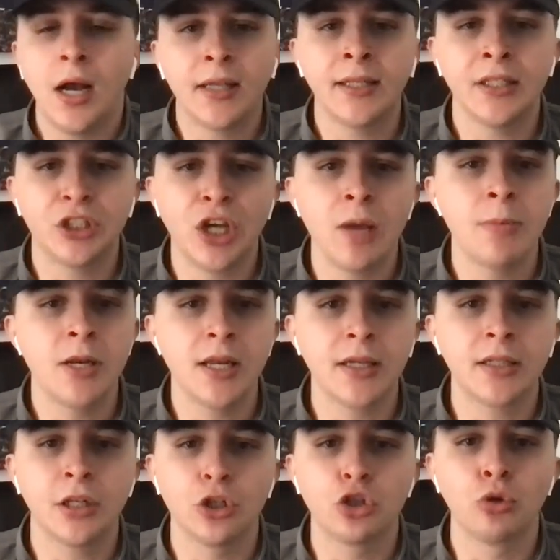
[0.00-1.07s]
I think Jamie
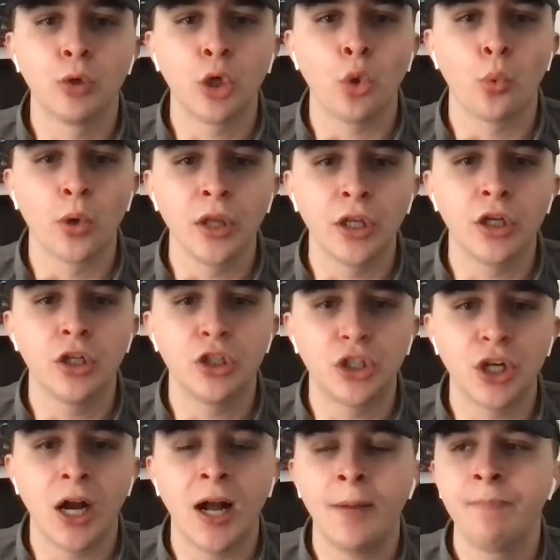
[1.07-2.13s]
Dixon is doing a really good
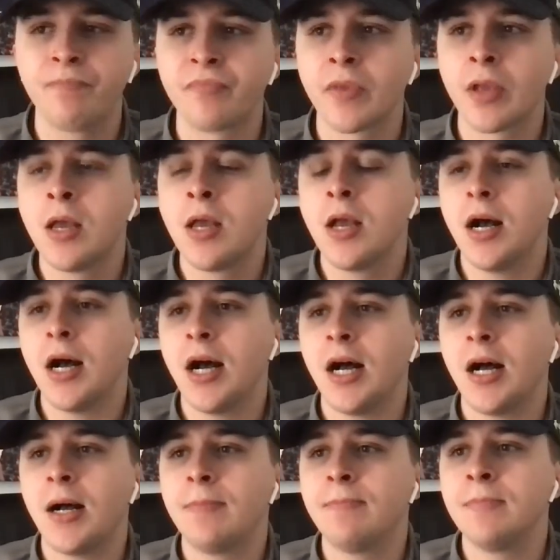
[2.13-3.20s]
job.
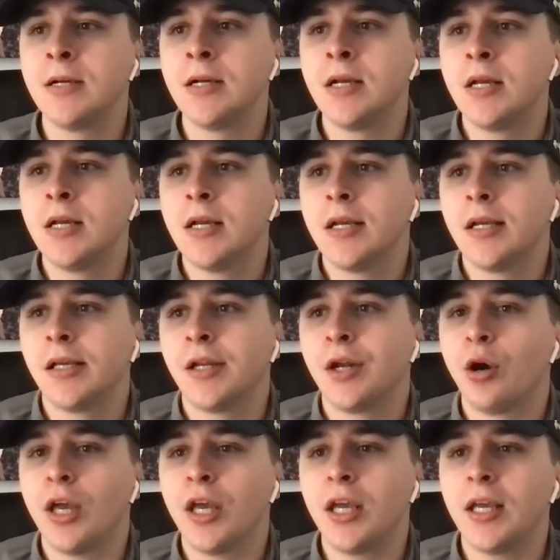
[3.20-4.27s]
You
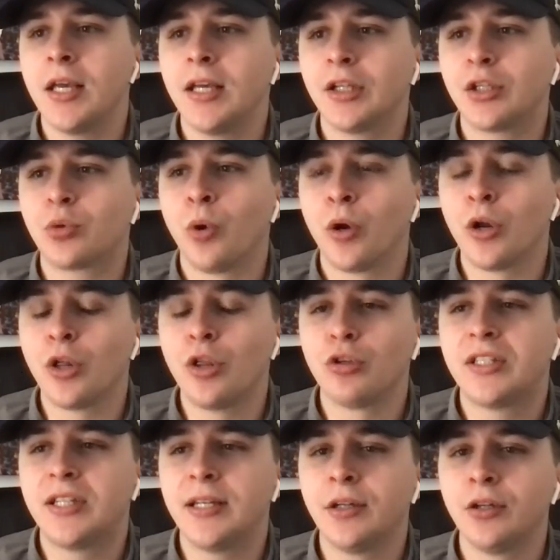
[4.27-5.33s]
know, it's one of
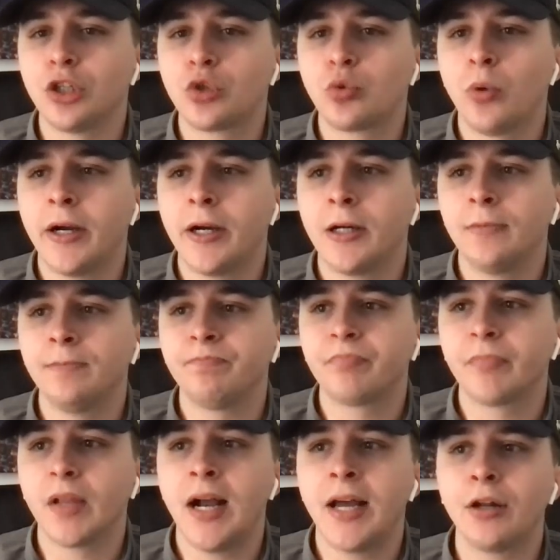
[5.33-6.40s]
those deals where
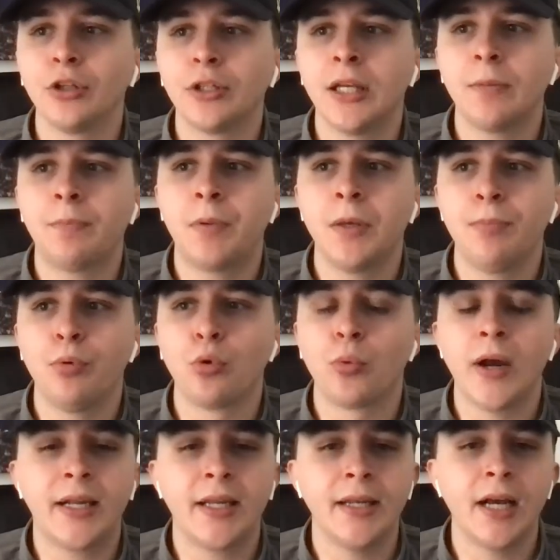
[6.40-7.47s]
I don't think people
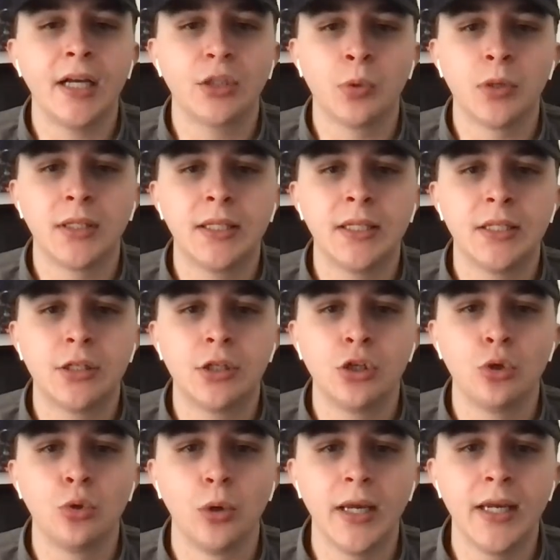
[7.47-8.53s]
recognize what
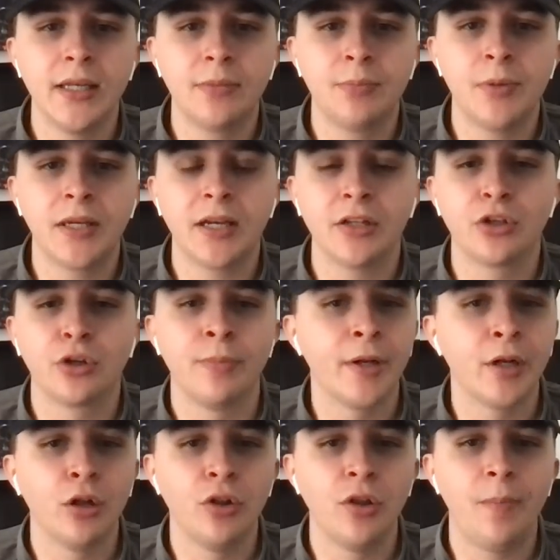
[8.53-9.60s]
TCU is, because they're
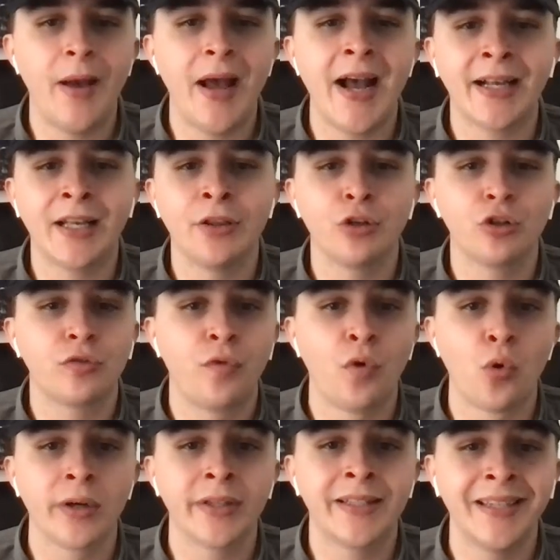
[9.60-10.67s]
middle of the pack and there's
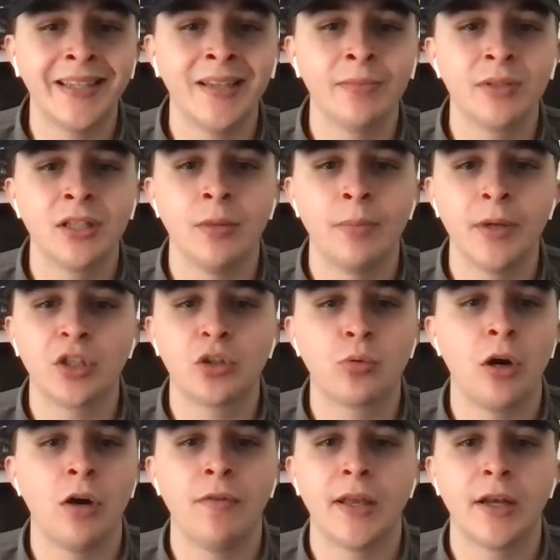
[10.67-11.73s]
four teams in the Big
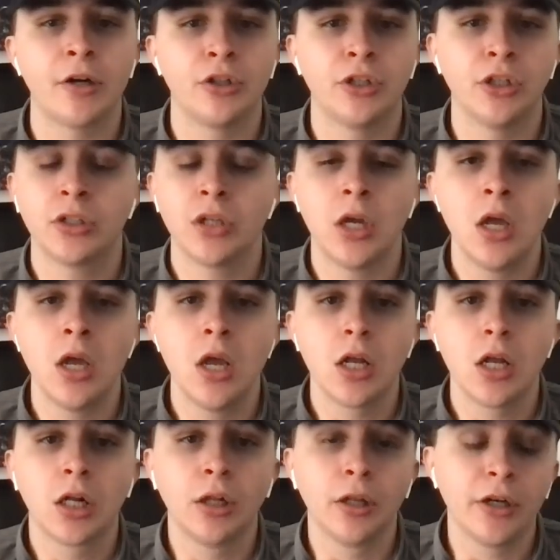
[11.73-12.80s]
12 that are just
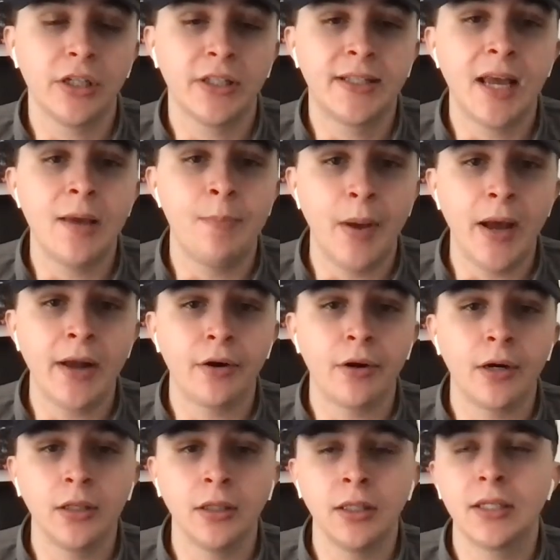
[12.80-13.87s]
clear as day better,
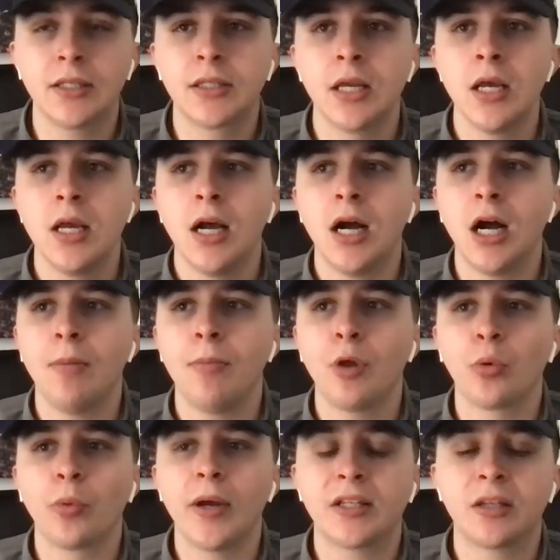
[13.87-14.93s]
at least
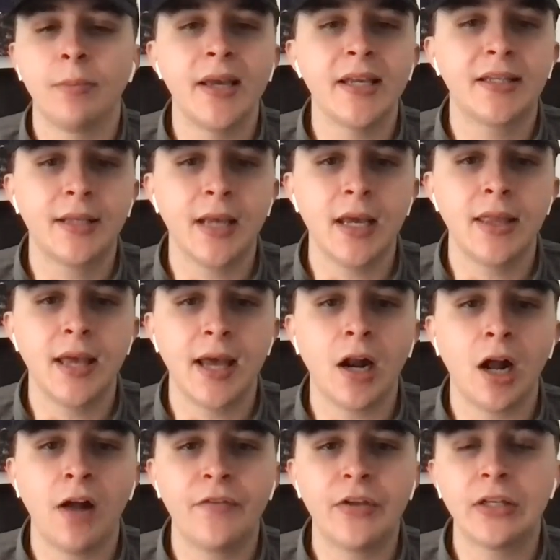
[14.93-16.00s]
their resume say that.
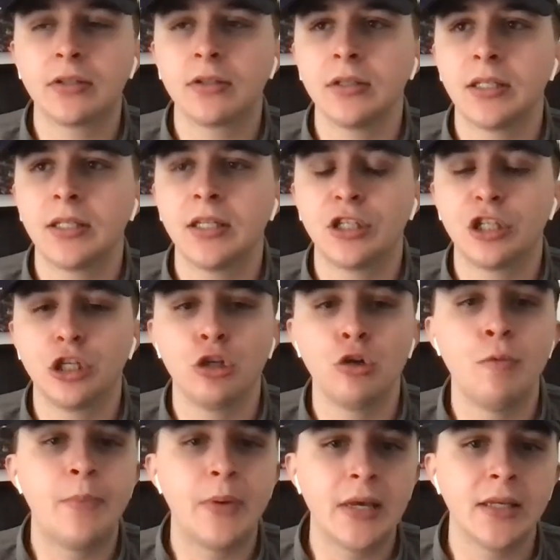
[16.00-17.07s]
Obviously
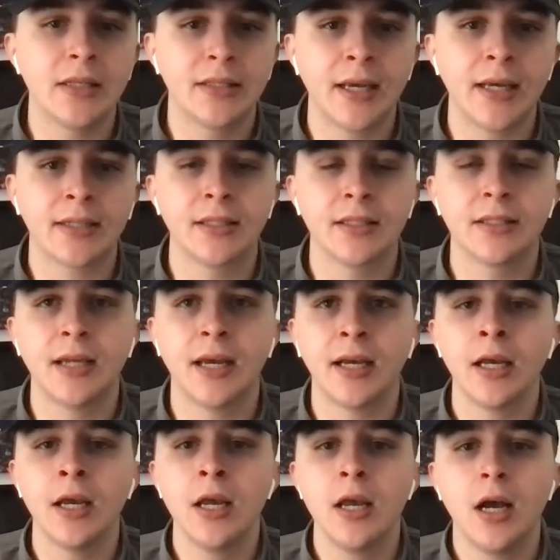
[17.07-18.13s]
TCU beat Texas
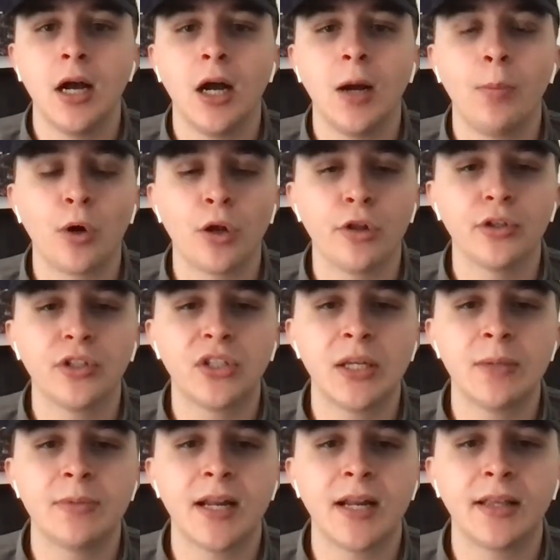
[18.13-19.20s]
Tech. One of those
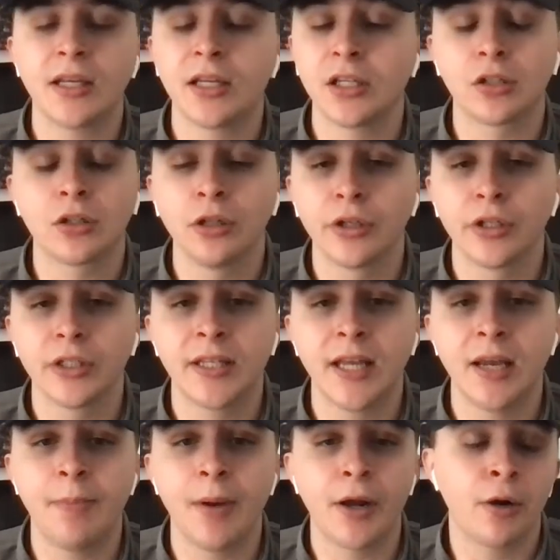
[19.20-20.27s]
teams that I think is clear as
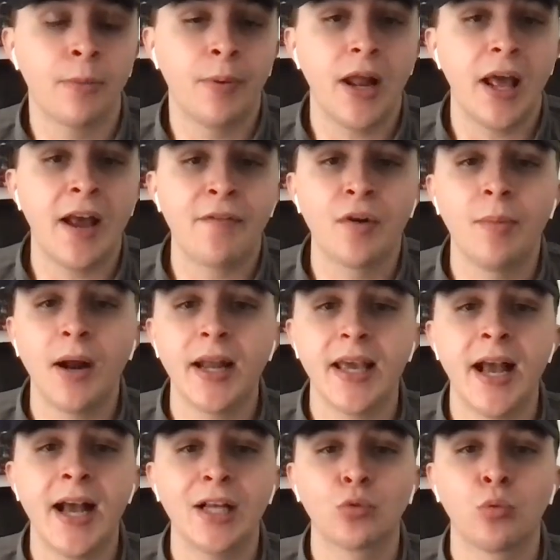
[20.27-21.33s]
day better, but everybody
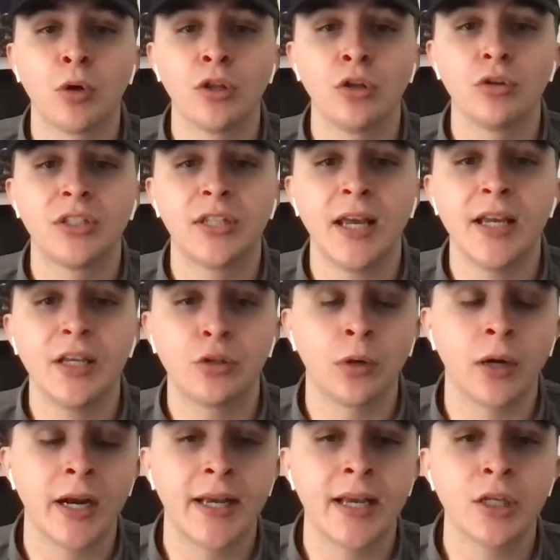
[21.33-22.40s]
has one of those days,
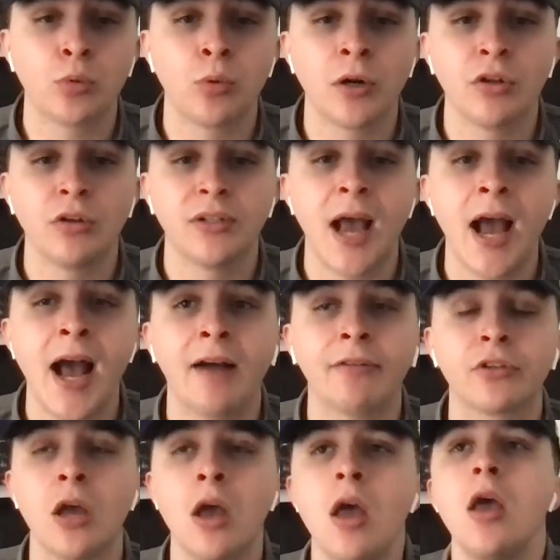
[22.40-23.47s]
or I guess one of those
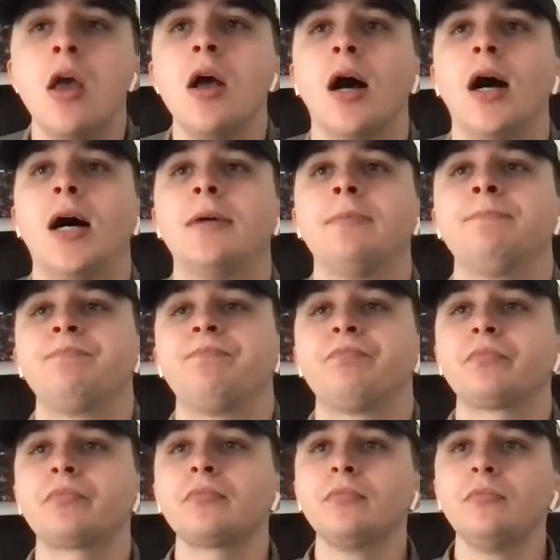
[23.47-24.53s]
halves.
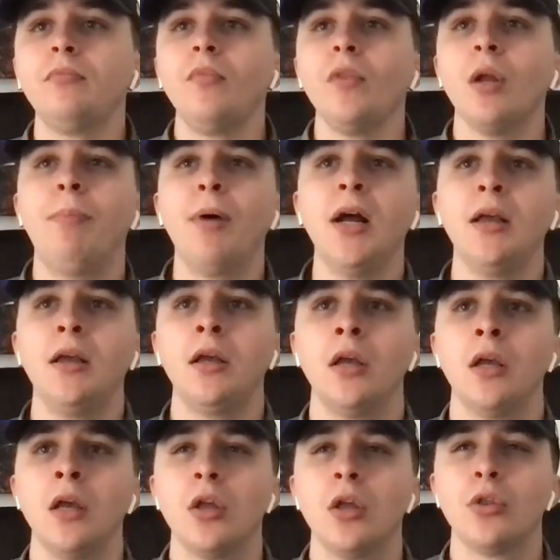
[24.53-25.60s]
But
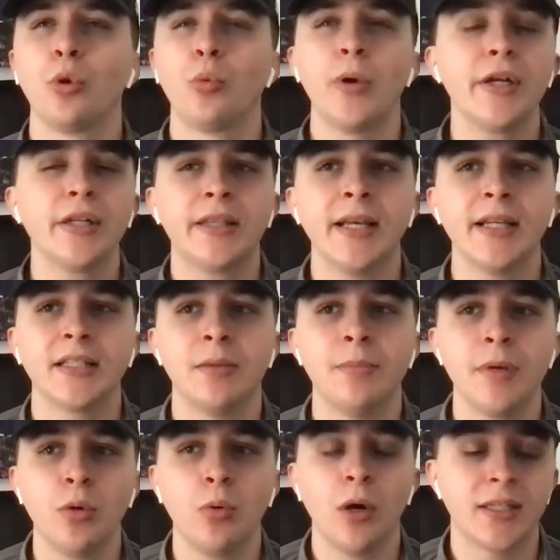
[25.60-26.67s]
the weird thing to
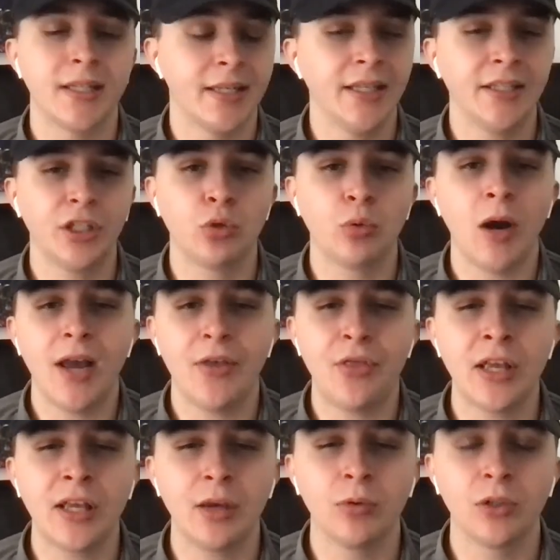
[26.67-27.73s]
me was, and this is why I
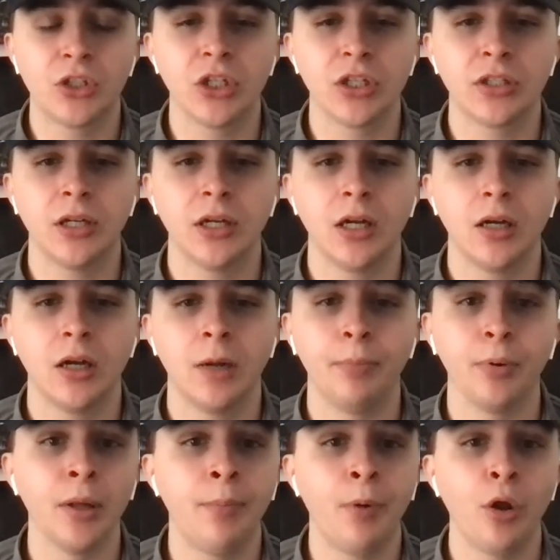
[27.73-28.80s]
think it was just a
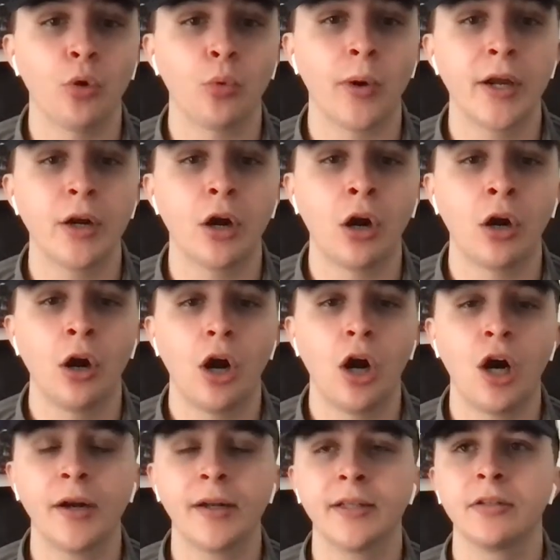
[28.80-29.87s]
blimp on the radar,
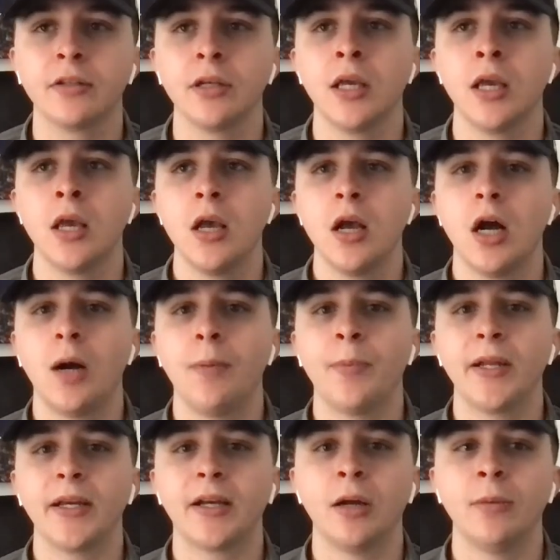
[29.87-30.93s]
honestly,
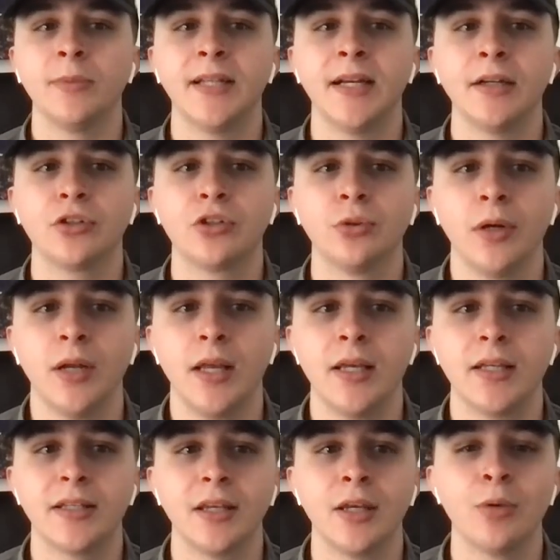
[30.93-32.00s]
when it comes down to it,
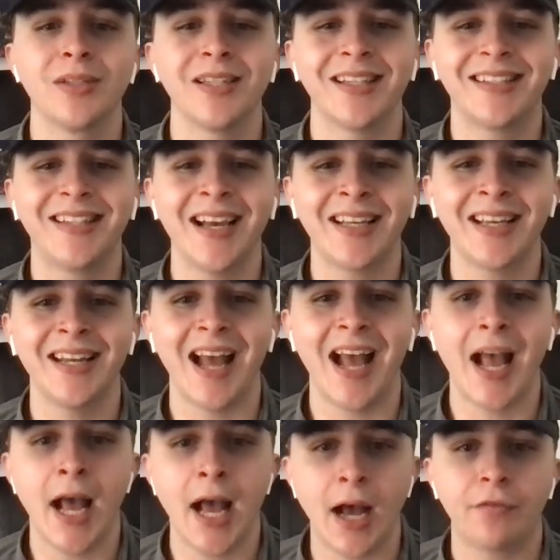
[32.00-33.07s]
is it was a second
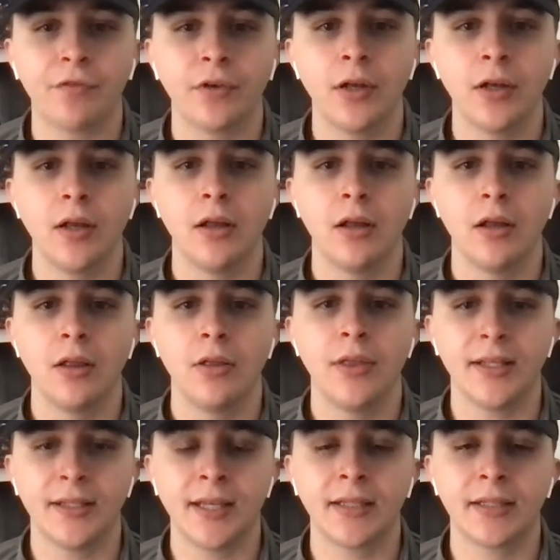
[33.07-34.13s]
half
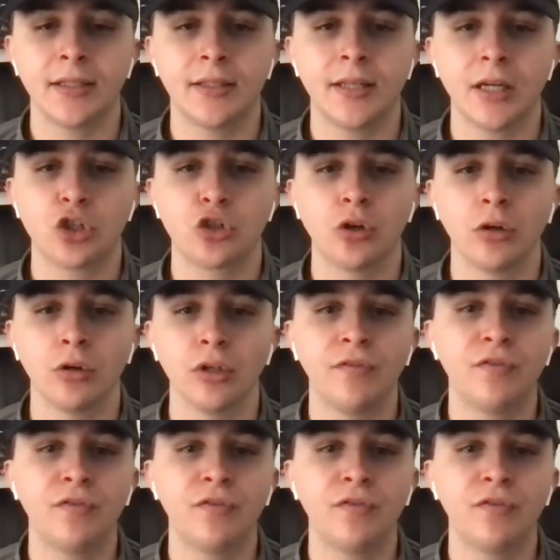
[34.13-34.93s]
that Texas Tech struggled.